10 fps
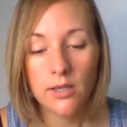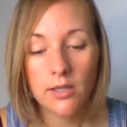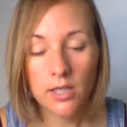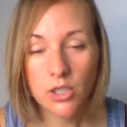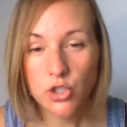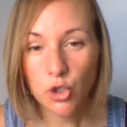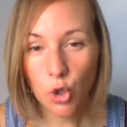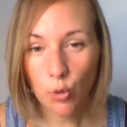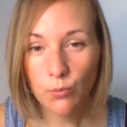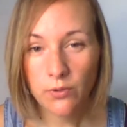getting to your
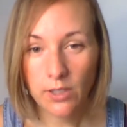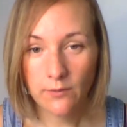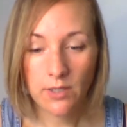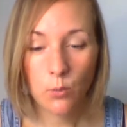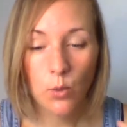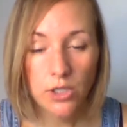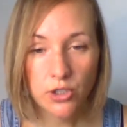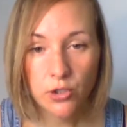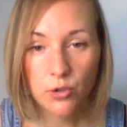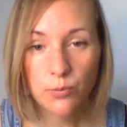own beliefs. Like, what
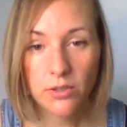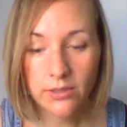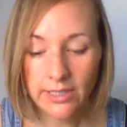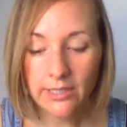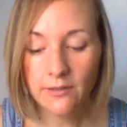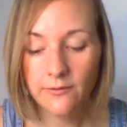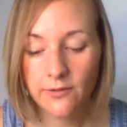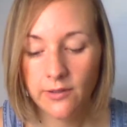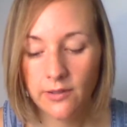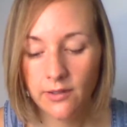do you
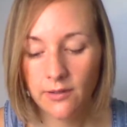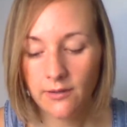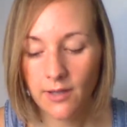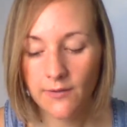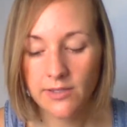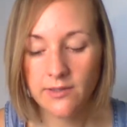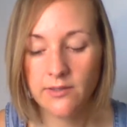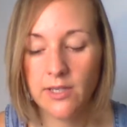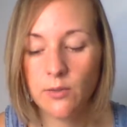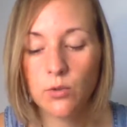believe love is?
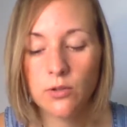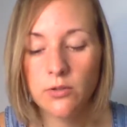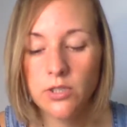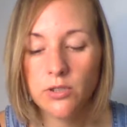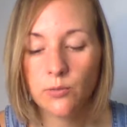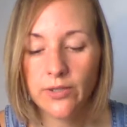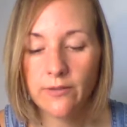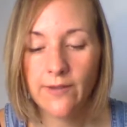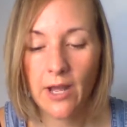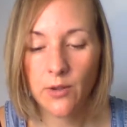It's like, we're learning to
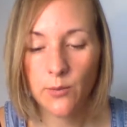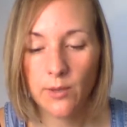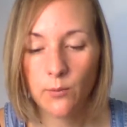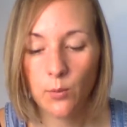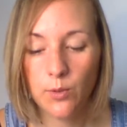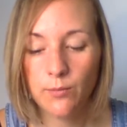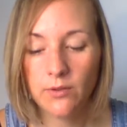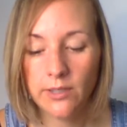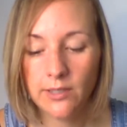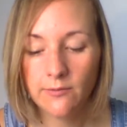reevaluate what we
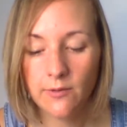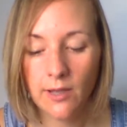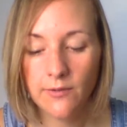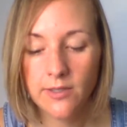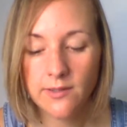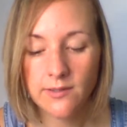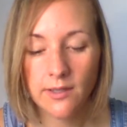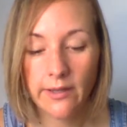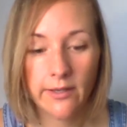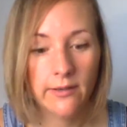believe love is. Is
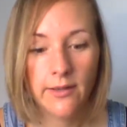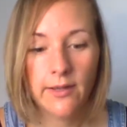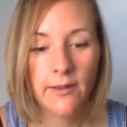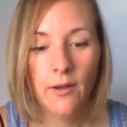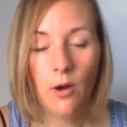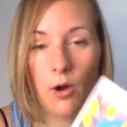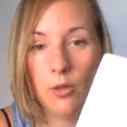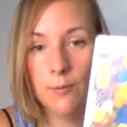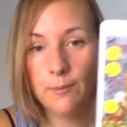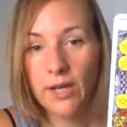it like all
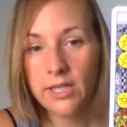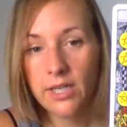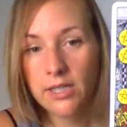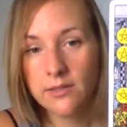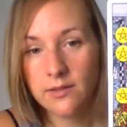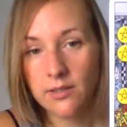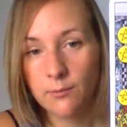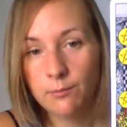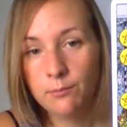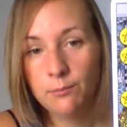the money? And is it a
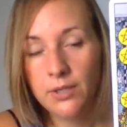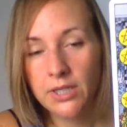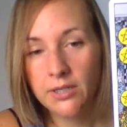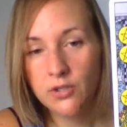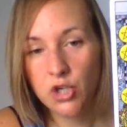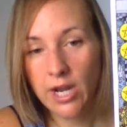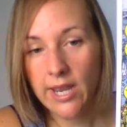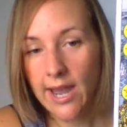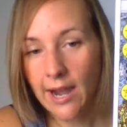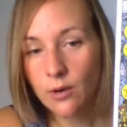big
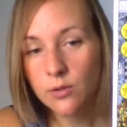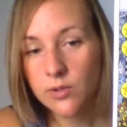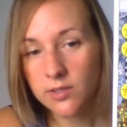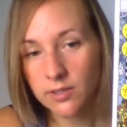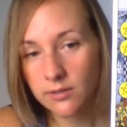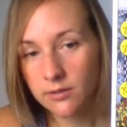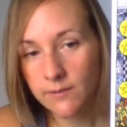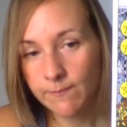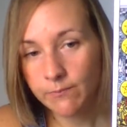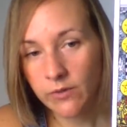giant house? And,
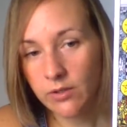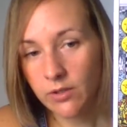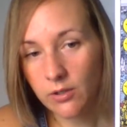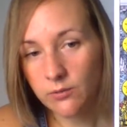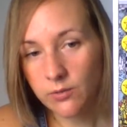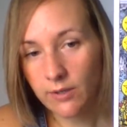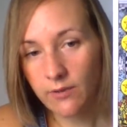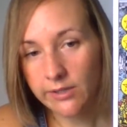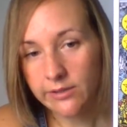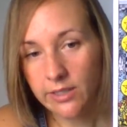you know, do you have
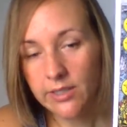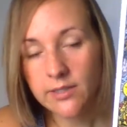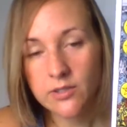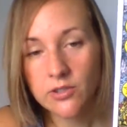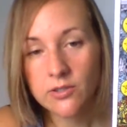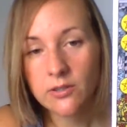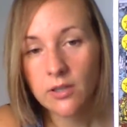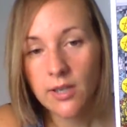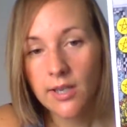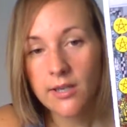lots of kids? It just, it
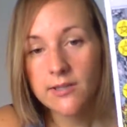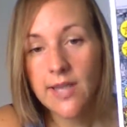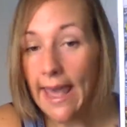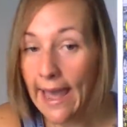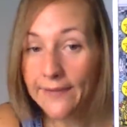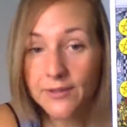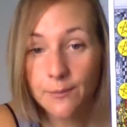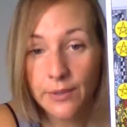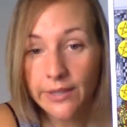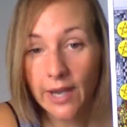doesn't have to
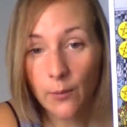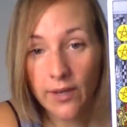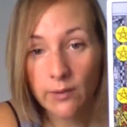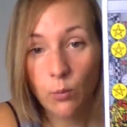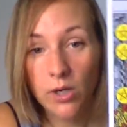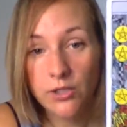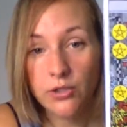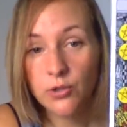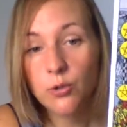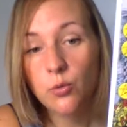be that way. What do
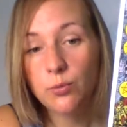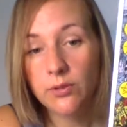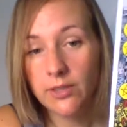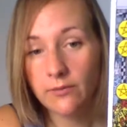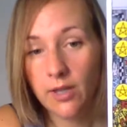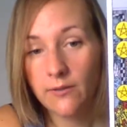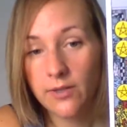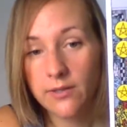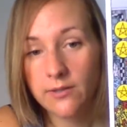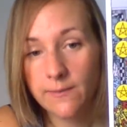you believe love
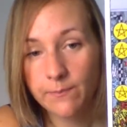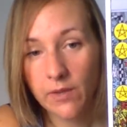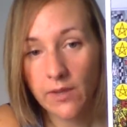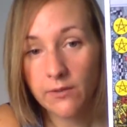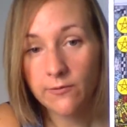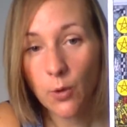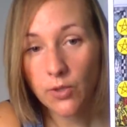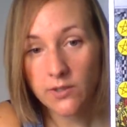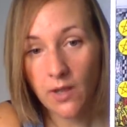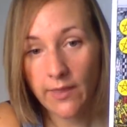is? And then
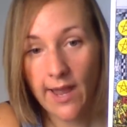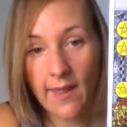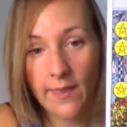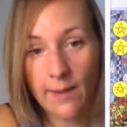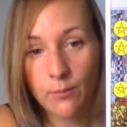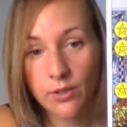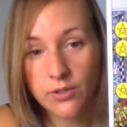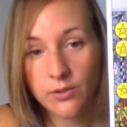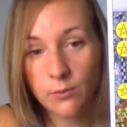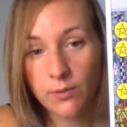focus on that. And that
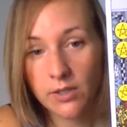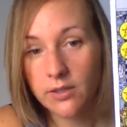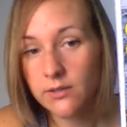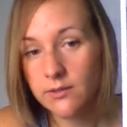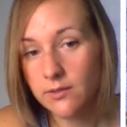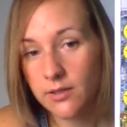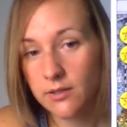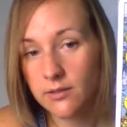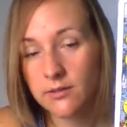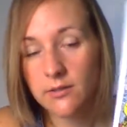brings you abundance.
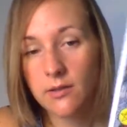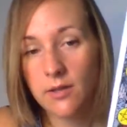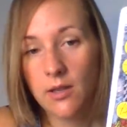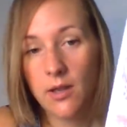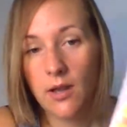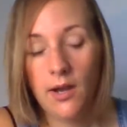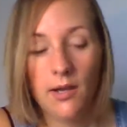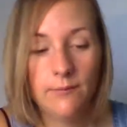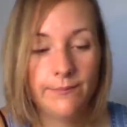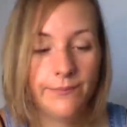And,
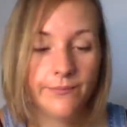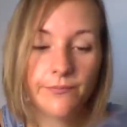um,